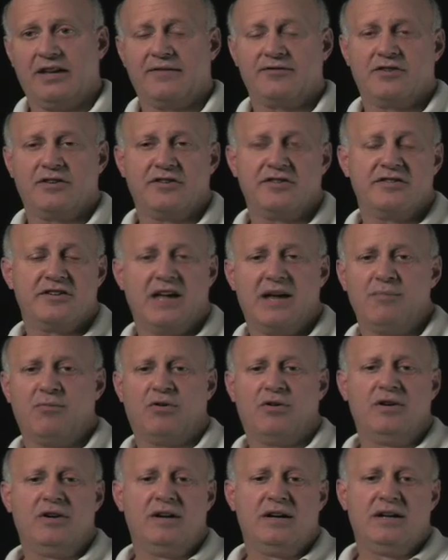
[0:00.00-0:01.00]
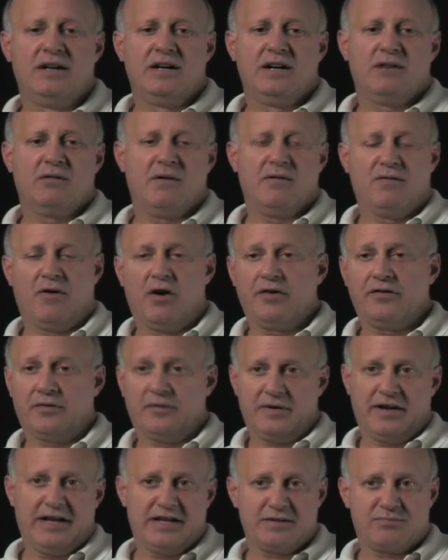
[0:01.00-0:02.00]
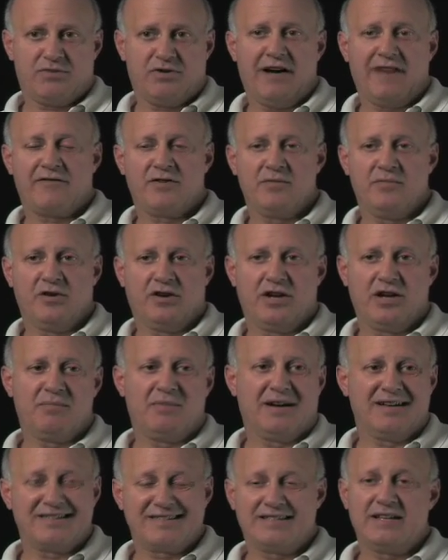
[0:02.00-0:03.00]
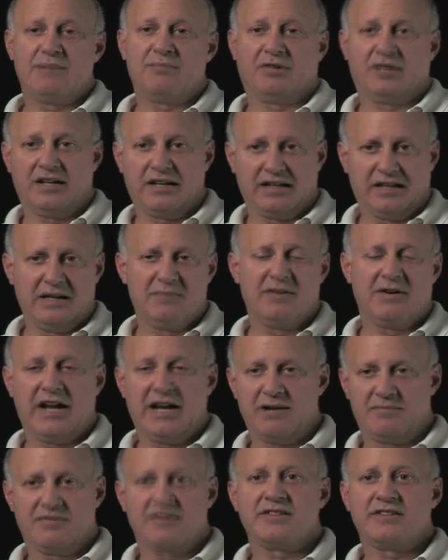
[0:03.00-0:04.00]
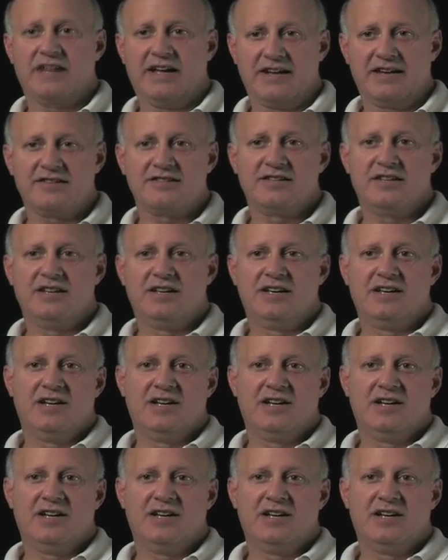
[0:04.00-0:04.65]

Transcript: left on the table. We've also enhanced profitability by simply eliminating mistakes.